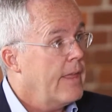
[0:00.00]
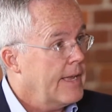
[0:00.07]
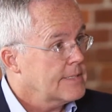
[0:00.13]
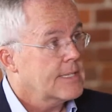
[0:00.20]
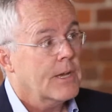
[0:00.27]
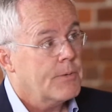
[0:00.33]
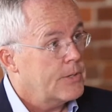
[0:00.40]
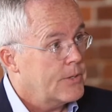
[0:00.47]

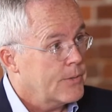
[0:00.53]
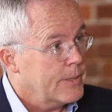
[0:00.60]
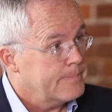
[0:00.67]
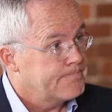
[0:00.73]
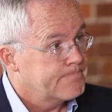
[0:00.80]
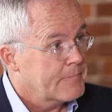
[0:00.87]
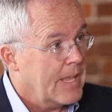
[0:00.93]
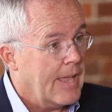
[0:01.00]
That's how we do it.
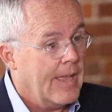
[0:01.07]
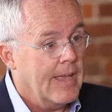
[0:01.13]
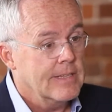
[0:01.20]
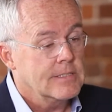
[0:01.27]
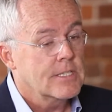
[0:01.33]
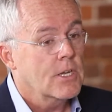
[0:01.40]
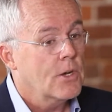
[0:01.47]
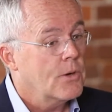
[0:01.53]

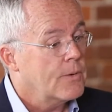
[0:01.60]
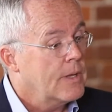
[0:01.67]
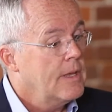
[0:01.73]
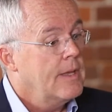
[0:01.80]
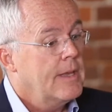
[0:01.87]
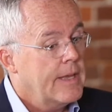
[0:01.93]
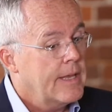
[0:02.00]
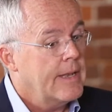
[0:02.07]
And so,
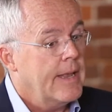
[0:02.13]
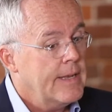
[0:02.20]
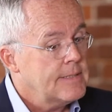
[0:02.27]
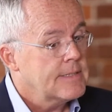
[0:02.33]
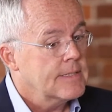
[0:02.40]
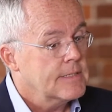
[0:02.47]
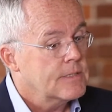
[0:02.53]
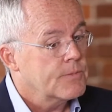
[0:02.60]
in
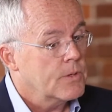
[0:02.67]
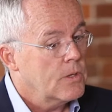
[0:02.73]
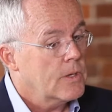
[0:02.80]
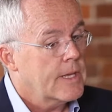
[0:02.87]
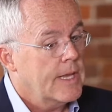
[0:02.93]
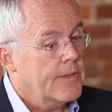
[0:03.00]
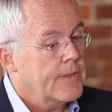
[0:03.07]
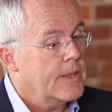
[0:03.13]
essence, we're
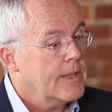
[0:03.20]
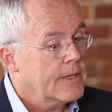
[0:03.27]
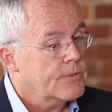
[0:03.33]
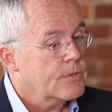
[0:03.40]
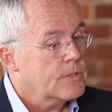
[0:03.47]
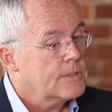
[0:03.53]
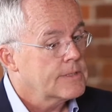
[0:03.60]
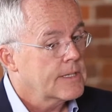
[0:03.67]
looking at the
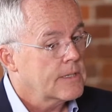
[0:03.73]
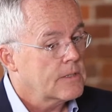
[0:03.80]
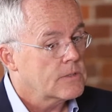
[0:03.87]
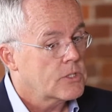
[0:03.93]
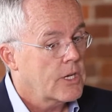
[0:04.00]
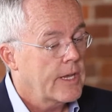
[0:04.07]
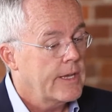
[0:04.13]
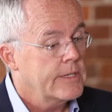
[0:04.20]
electrical signal
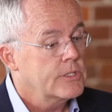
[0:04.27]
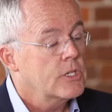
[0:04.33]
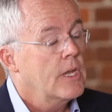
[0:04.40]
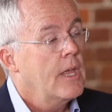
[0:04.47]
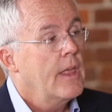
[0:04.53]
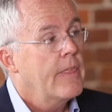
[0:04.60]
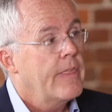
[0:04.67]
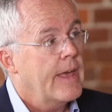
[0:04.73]
change
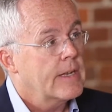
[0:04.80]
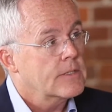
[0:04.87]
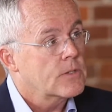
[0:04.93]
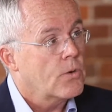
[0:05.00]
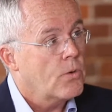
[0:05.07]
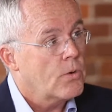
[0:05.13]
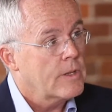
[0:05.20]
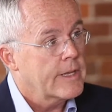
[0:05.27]
that is
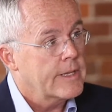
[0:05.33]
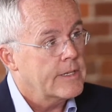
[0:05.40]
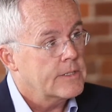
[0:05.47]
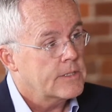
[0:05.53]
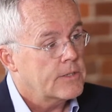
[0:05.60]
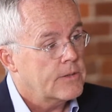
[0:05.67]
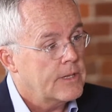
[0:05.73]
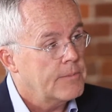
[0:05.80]

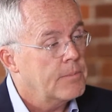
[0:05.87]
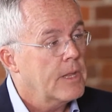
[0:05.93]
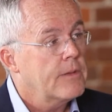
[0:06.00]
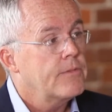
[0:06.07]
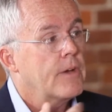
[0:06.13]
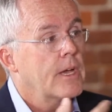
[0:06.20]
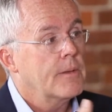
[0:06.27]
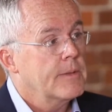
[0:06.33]
correlated to the
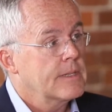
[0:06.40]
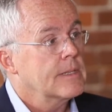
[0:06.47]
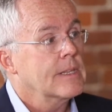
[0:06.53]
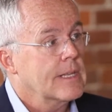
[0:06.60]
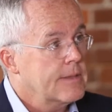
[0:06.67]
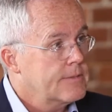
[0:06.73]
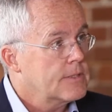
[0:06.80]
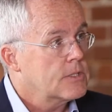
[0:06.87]
blood volume that
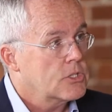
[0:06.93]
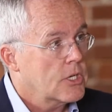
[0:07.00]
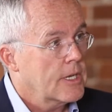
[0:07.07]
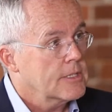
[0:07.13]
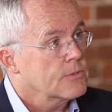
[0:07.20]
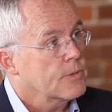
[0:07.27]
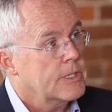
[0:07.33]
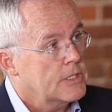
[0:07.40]
leaves the
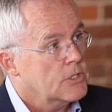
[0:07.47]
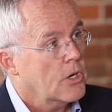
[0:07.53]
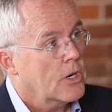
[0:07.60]
chest with each